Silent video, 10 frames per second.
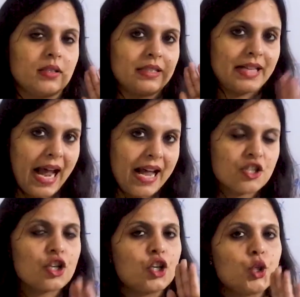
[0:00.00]
dash
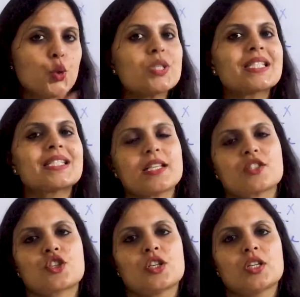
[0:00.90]
to
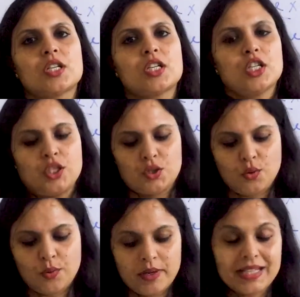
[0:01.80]
stitch.
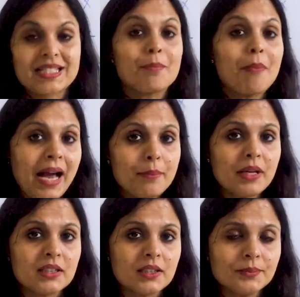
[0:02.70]
So it's my
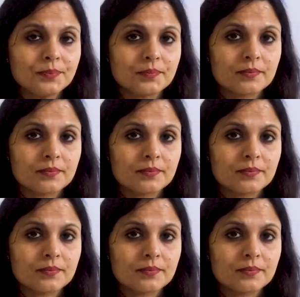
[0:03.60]
mother,